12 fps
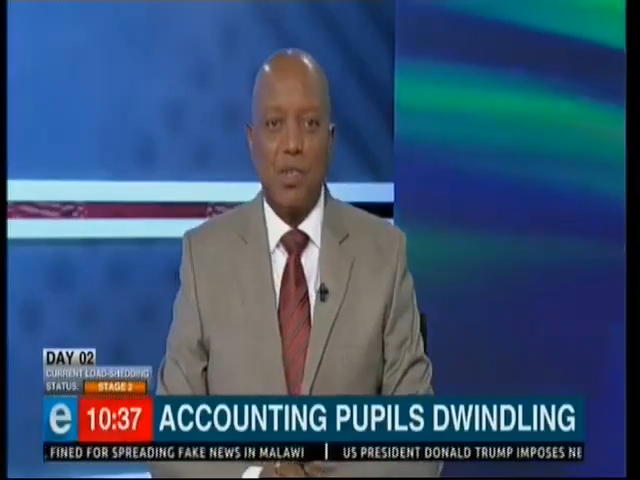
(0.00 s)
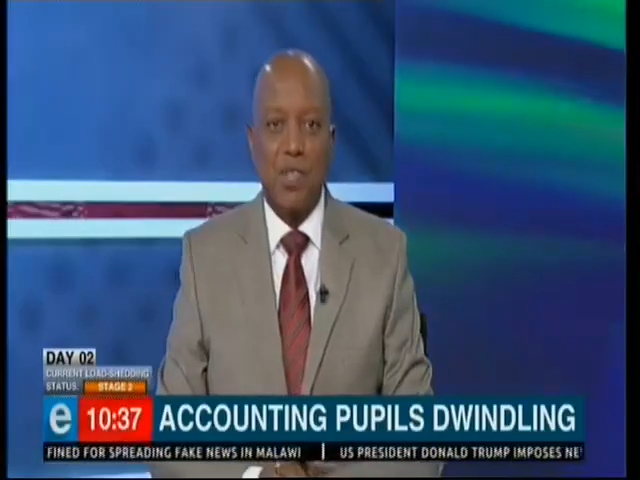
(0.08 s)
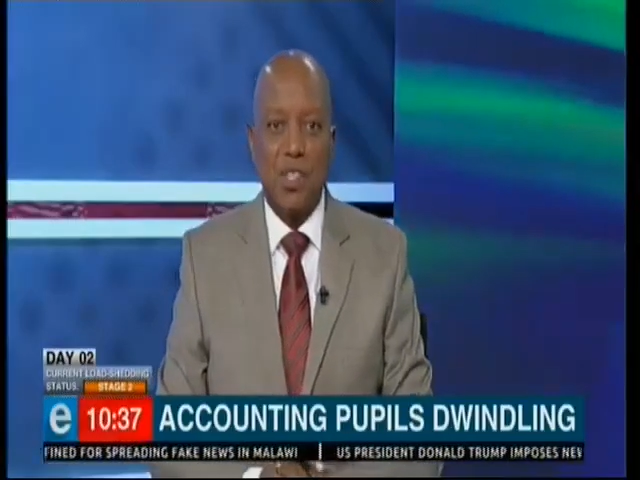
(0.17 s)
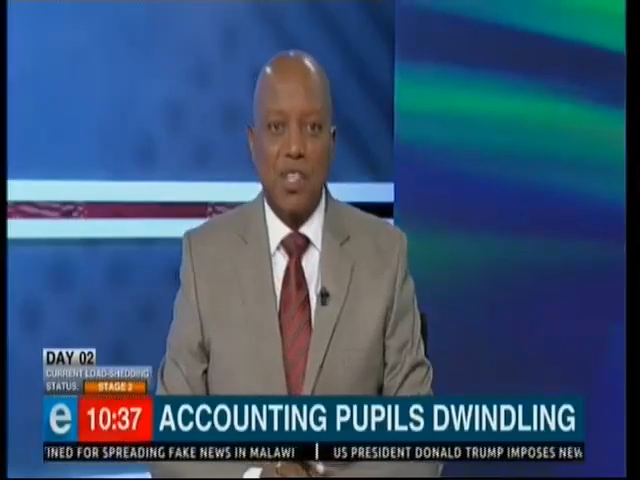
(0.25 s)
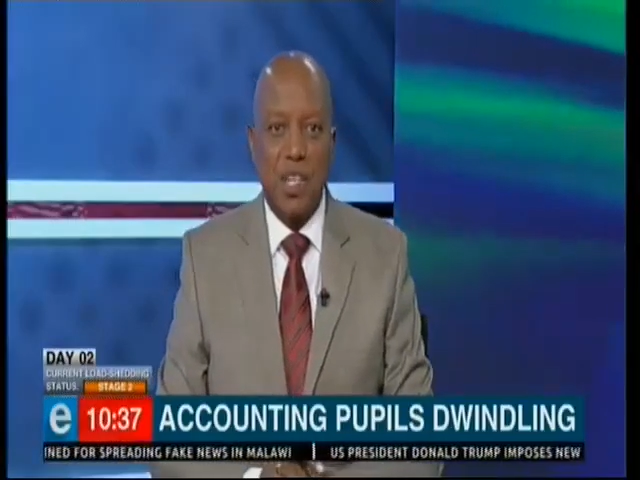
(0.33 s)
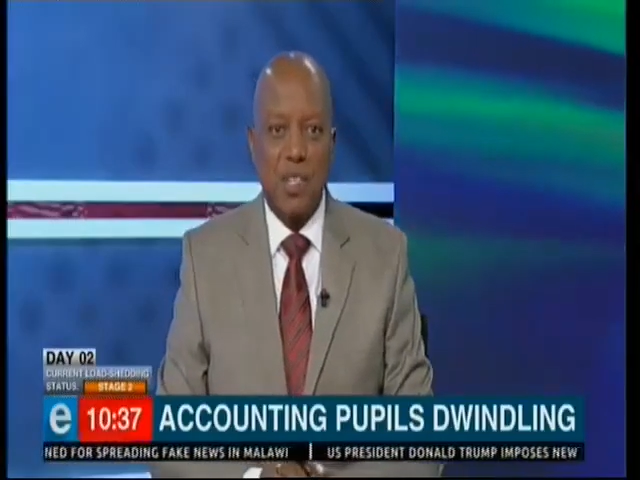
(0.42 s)
To
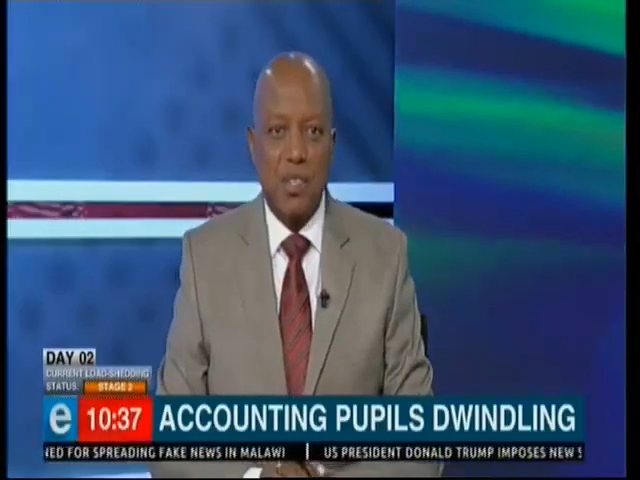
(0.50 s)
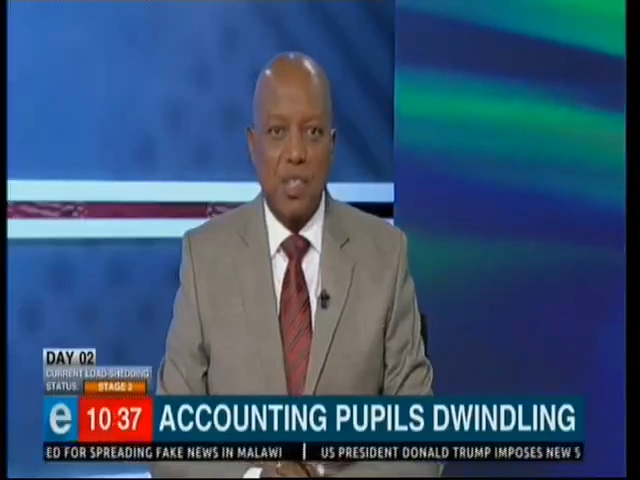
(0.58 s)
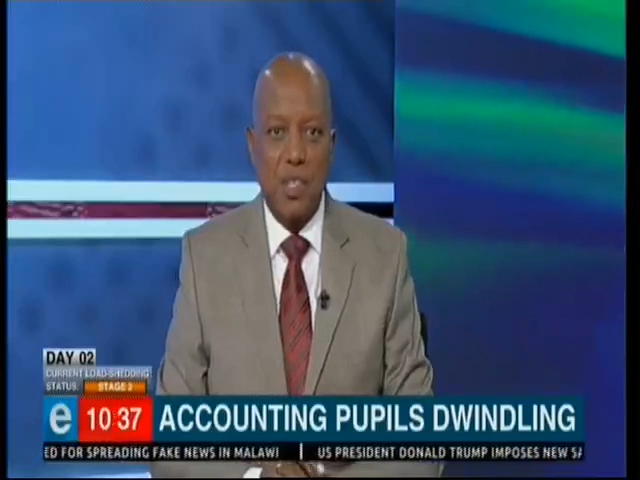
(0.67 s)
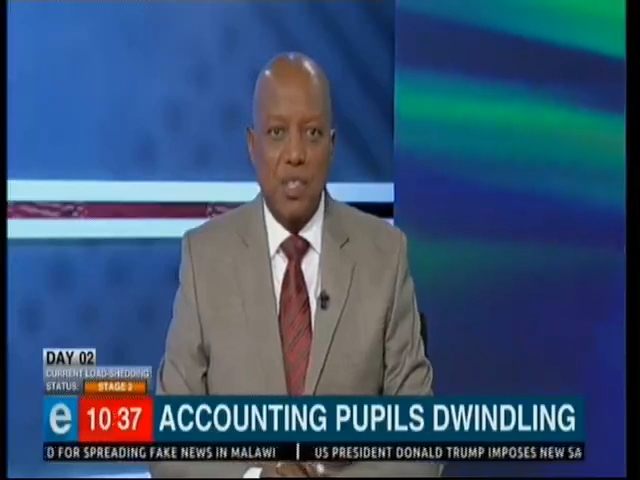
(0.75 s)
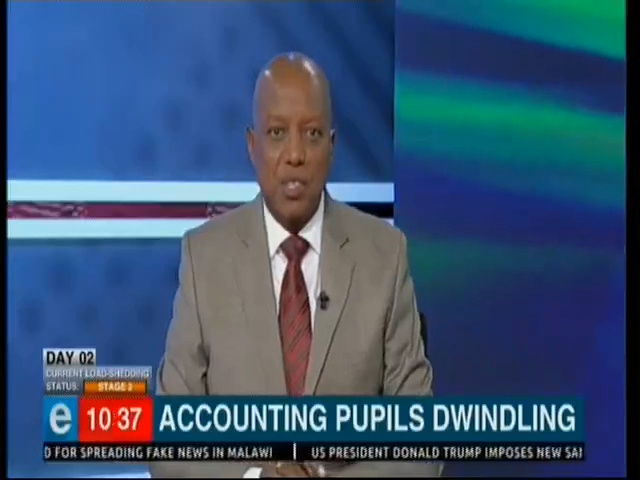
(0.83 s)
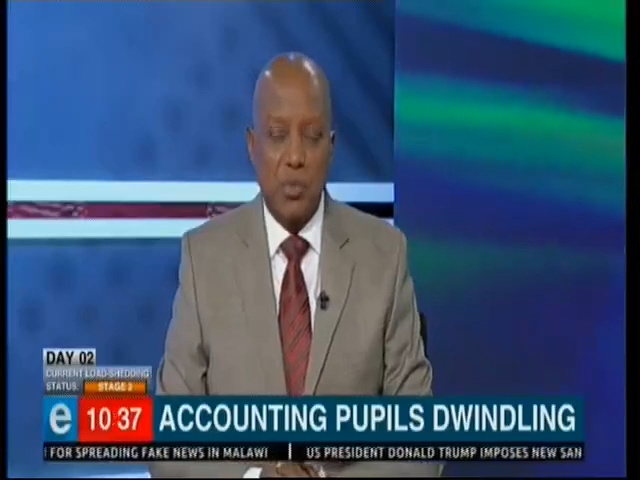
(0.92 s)
discuss
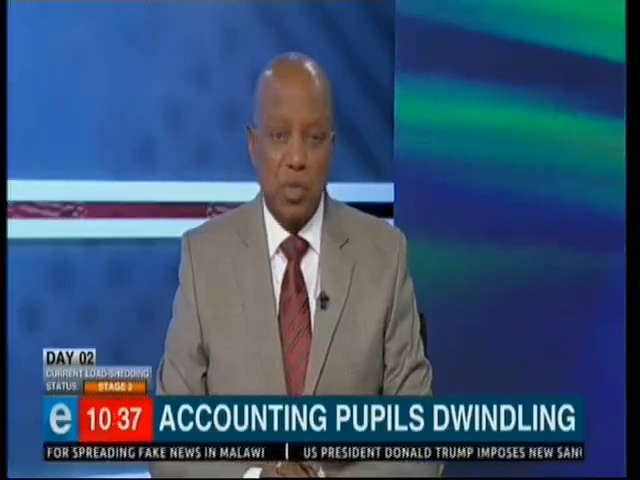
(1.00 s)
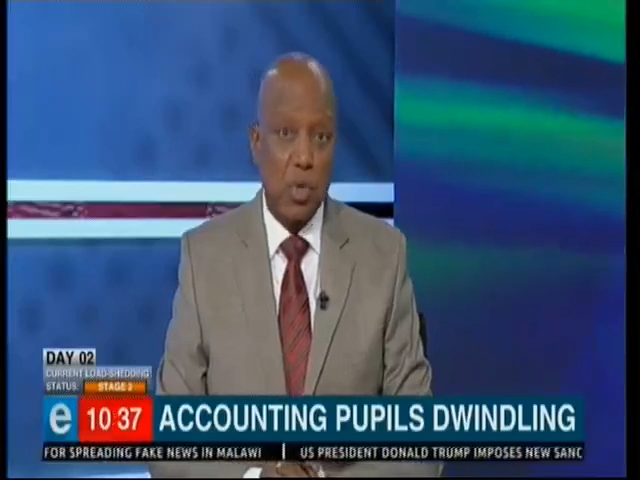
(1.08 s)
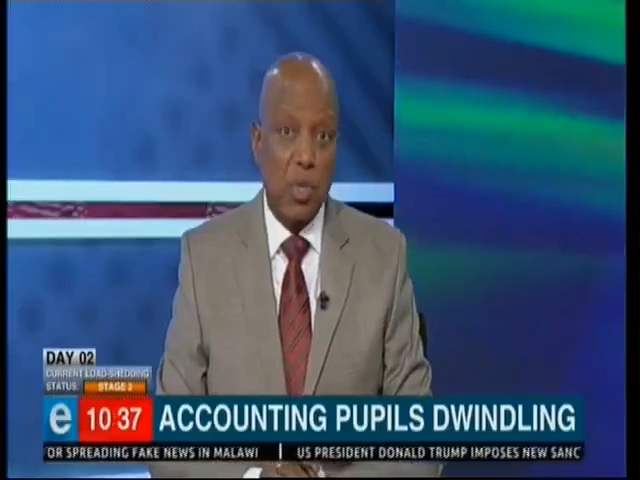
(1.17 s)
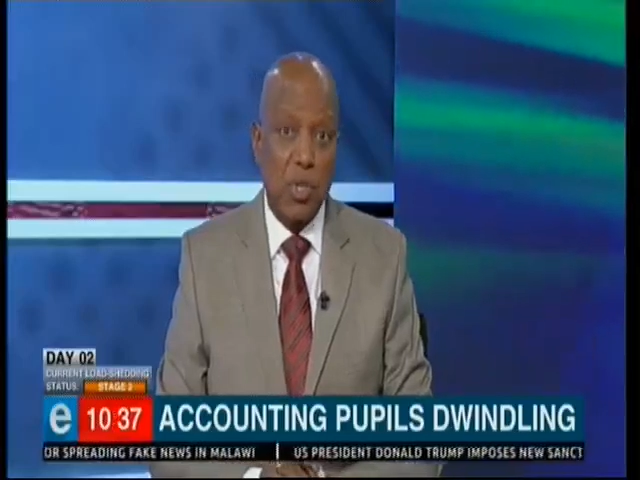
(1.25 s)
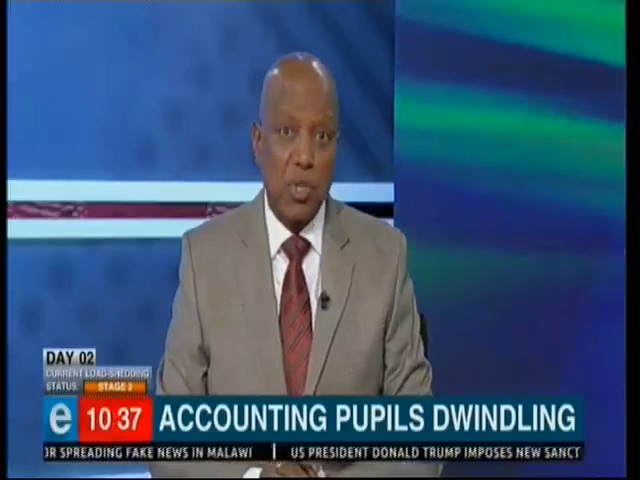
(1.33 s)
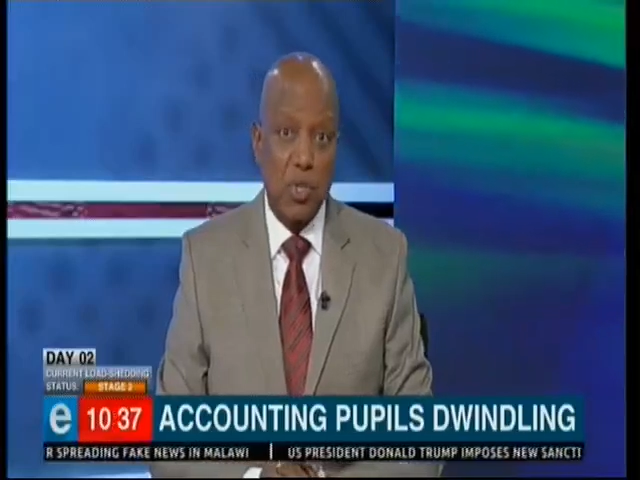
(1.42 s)
this, we
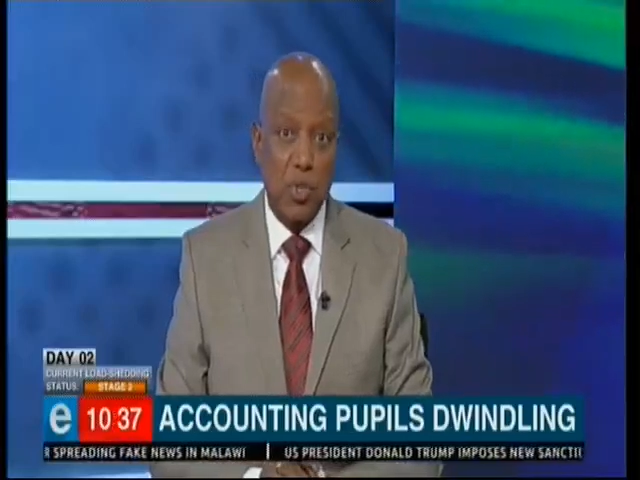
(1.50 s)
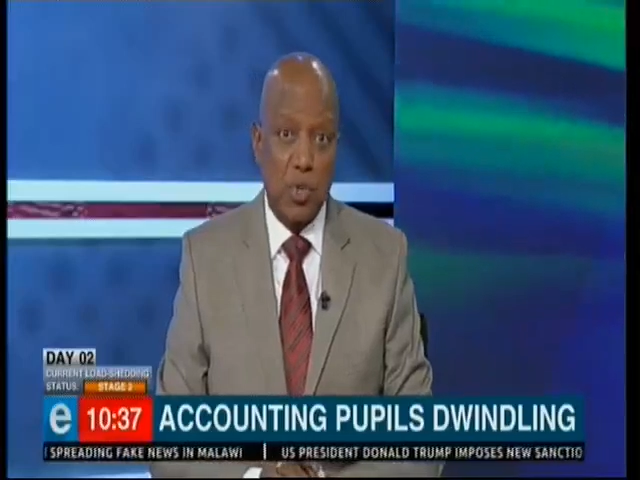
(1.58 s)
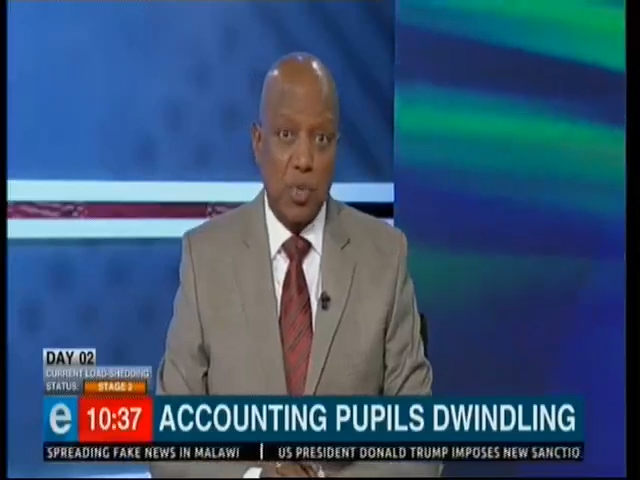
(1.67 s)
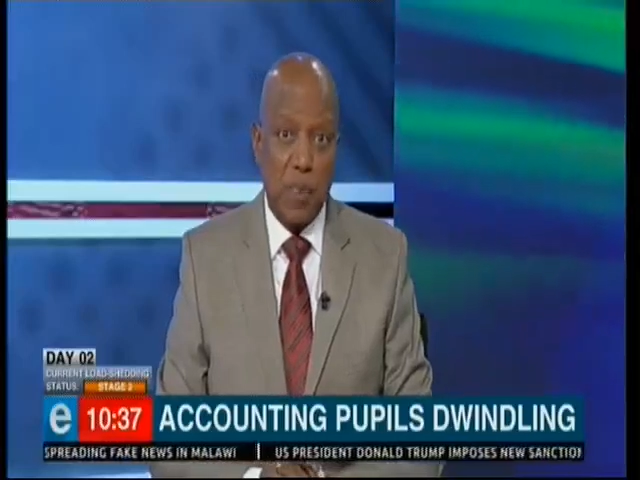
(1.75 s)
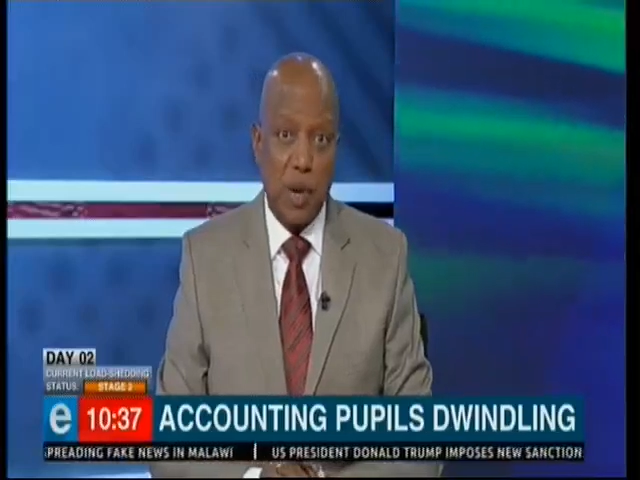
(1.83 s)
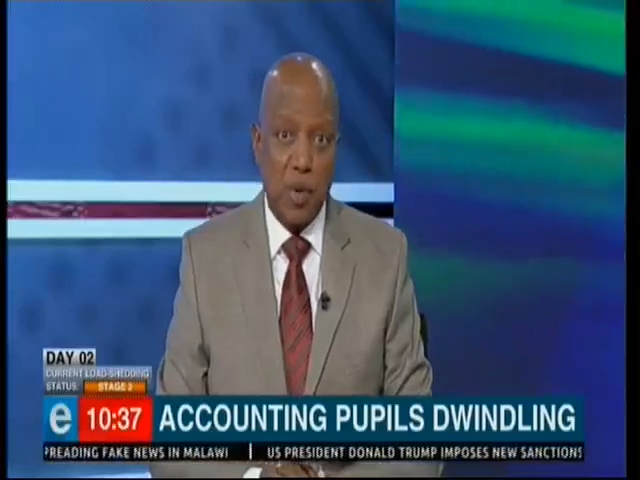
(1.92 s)
joined in the
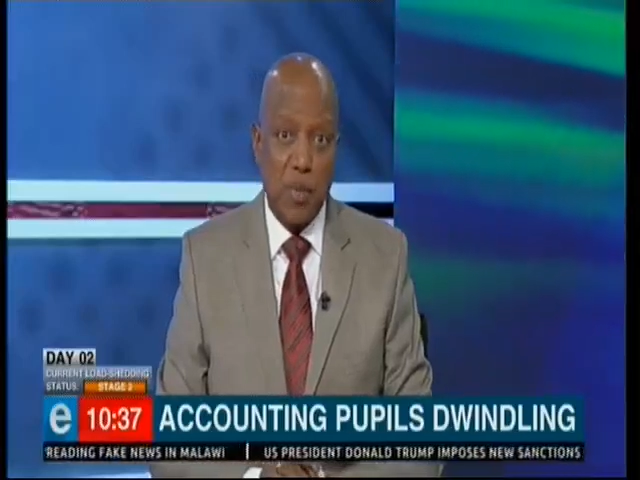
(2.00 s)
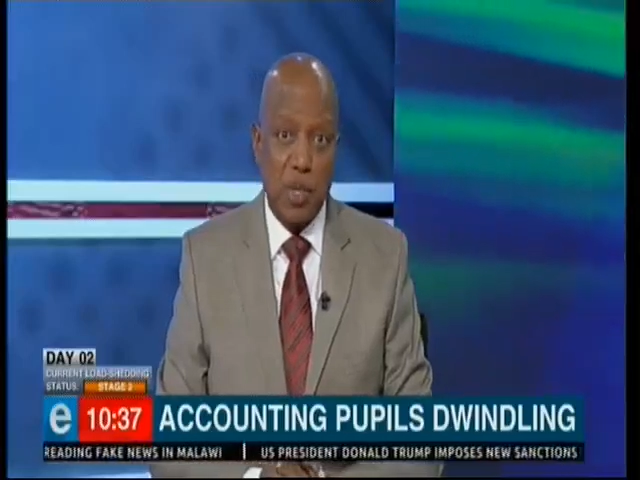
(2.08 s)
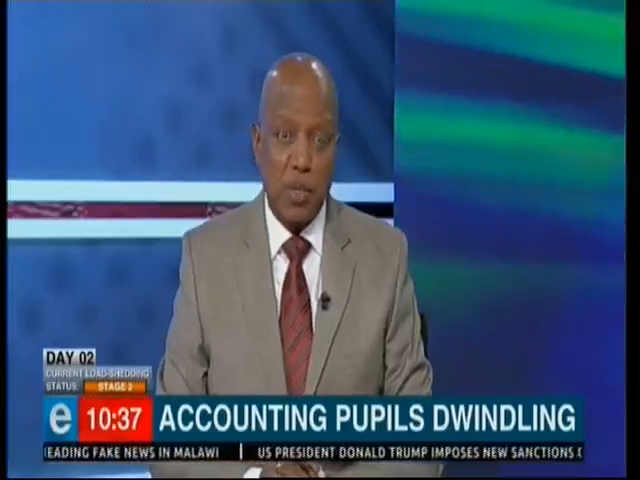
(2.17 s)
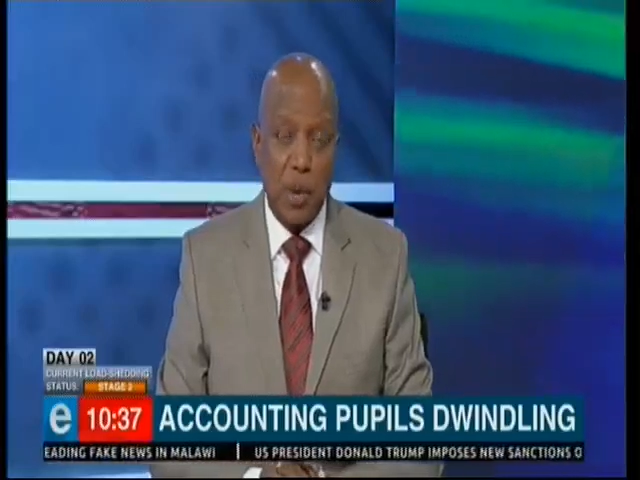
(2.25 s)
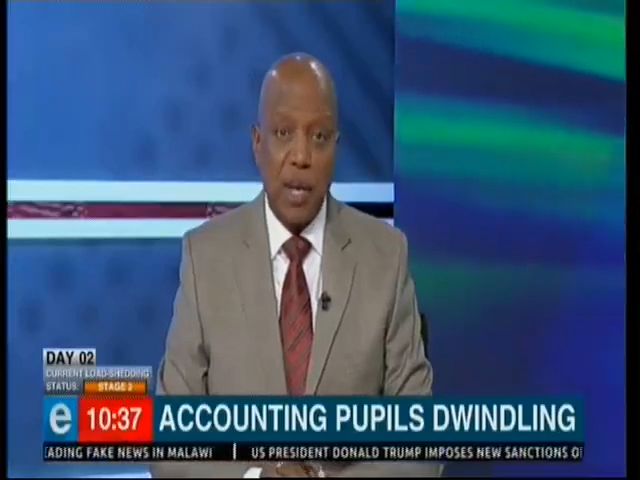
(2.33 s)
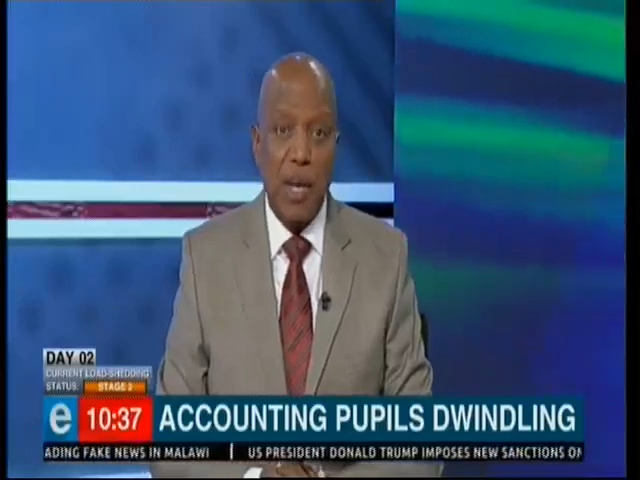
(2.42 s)
studio by
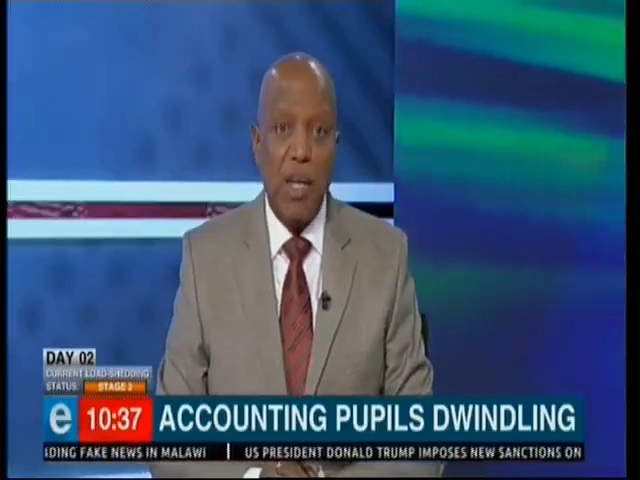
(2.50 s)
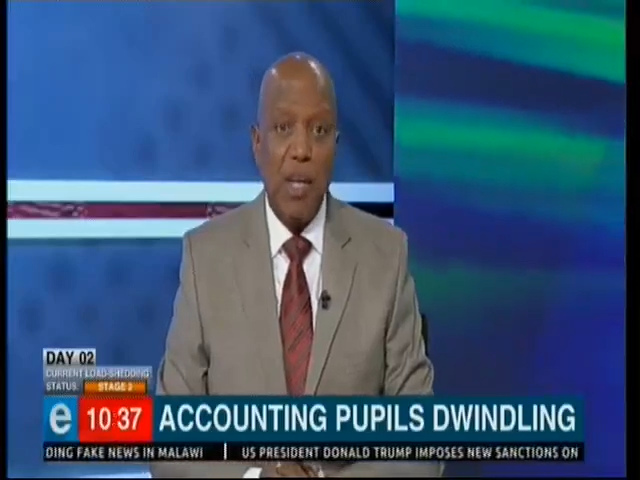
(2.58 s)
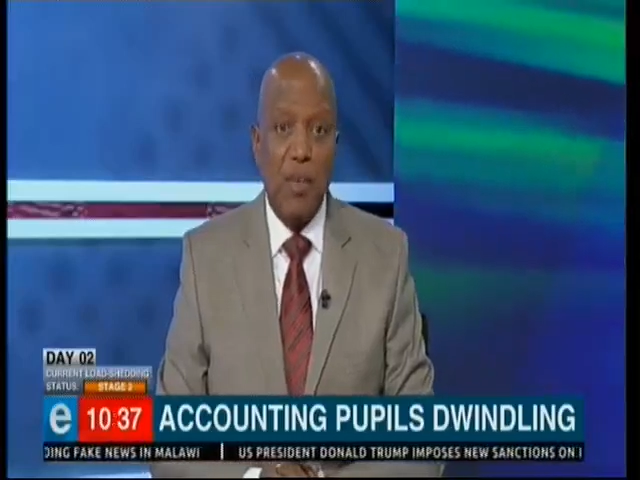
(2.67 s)
Robert Zwane